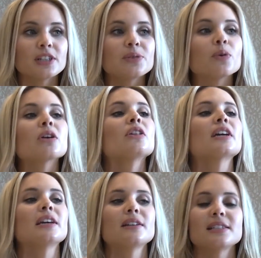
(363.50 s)
We're
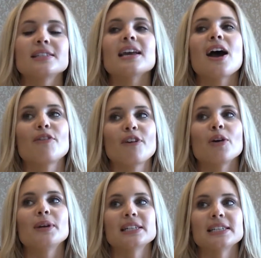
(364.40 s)
looking to see how
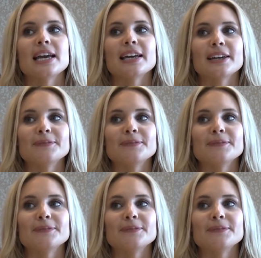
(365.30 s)
far we can take it.